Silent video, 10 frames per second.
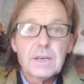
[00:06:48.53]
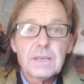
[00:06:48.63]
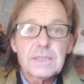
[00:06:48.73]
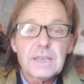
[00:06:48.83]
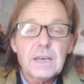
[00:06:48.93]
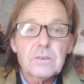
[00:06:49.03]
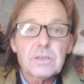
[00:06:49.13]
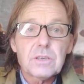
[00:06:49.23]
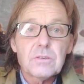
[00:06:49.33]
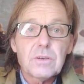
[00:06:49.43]

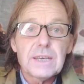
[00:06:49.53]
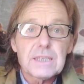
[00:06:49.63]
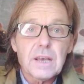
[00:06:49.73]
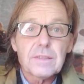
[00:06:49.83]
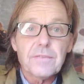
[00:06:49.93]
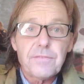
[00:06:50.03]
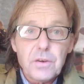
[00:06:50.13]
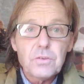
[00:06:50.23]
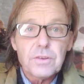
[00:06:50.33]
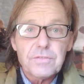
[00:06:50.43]
CO2 is the
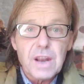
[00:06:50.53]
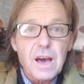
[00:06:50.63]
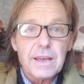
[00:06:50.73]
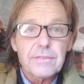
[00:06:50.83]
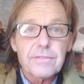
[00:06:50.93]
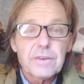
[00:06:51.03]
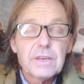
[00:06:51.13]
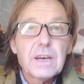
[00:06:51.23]
food of life.